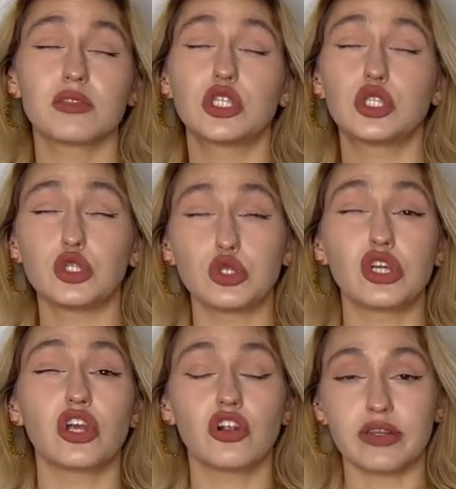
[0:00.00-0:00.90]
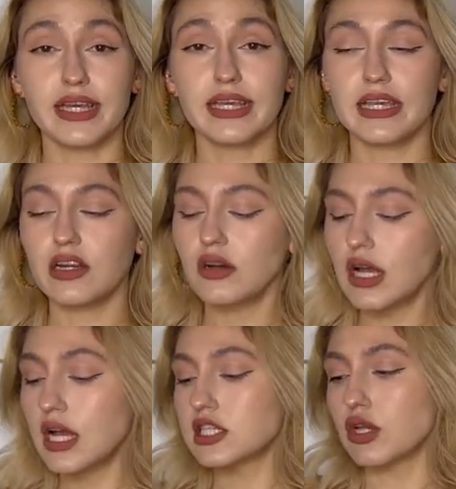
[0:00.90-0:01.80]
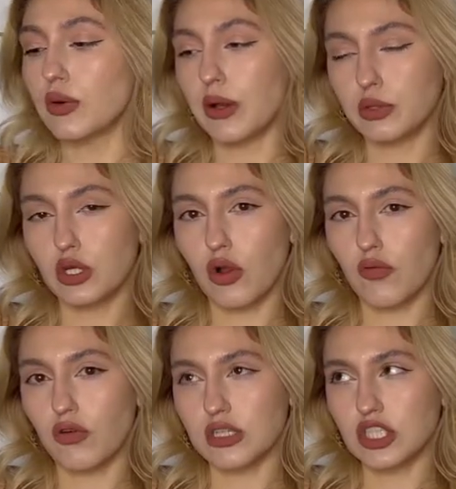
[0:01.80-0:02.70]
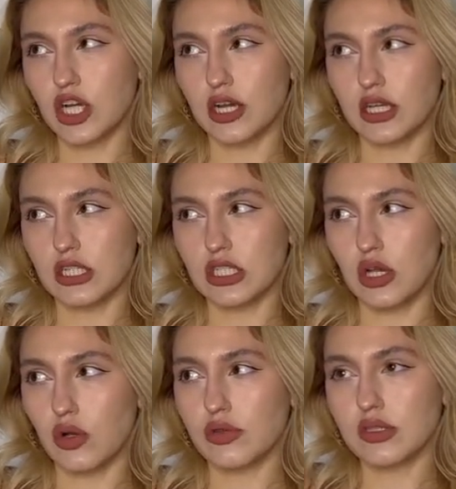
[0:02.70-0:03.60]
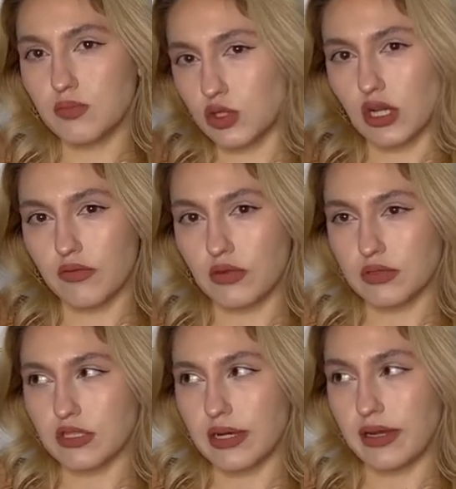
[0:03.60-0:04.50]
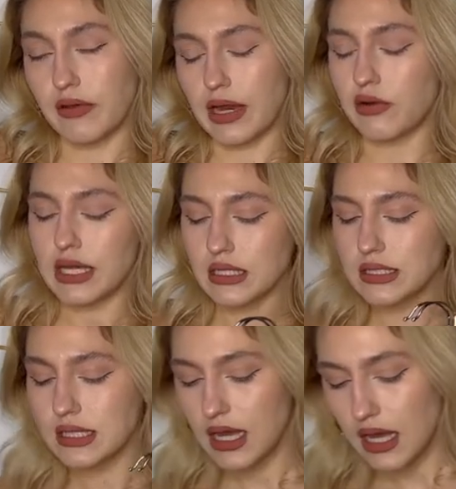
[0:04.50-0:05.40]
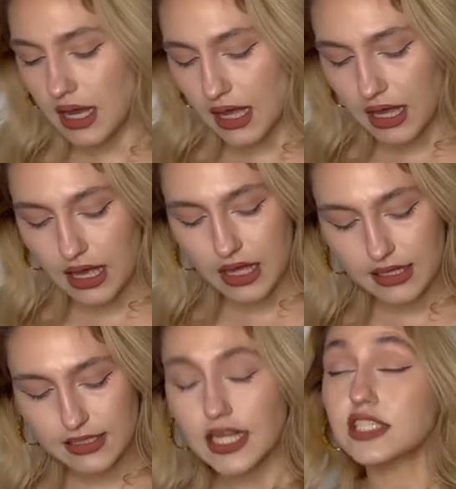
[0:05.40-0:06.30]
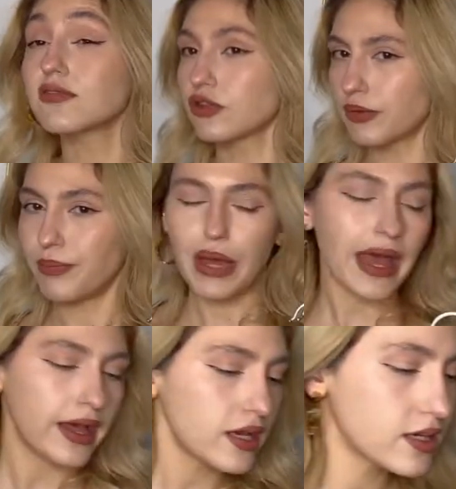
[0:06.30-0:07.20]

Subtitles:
too girly here, so I would go for a chunky sole. These boots are from Stradivarius. And as for the back,